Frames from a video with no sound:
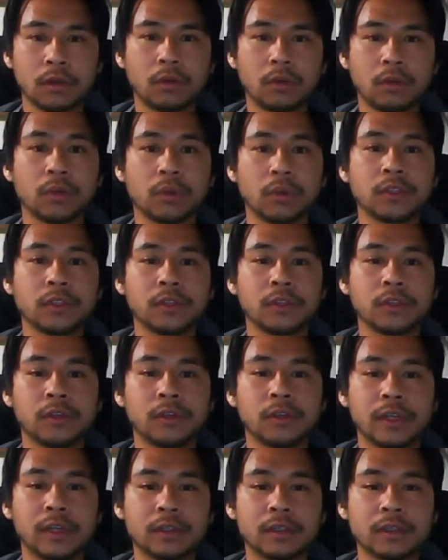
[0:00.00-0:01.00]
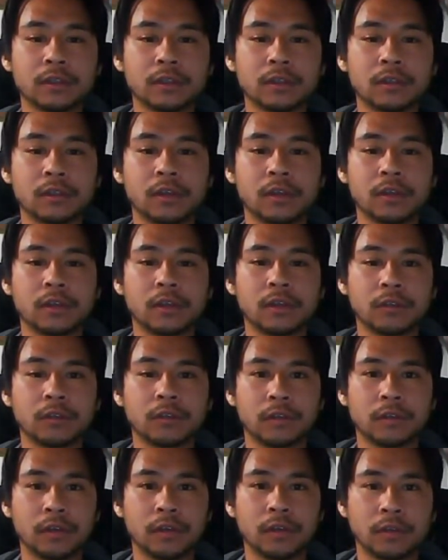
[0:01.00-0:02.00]
Once you do this, you can
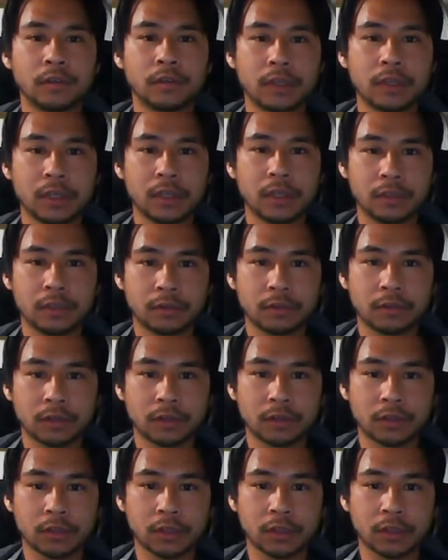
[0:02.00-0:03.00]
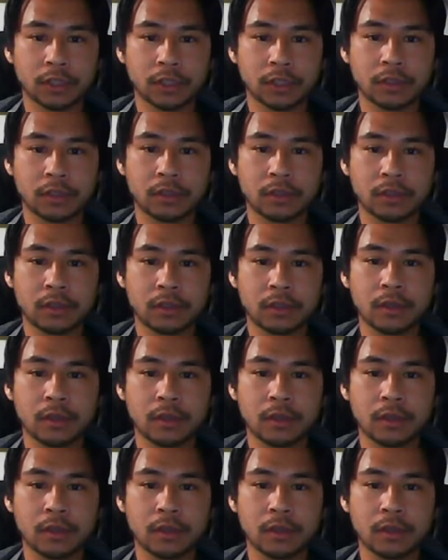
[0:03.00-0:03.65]
review the needs for instruction.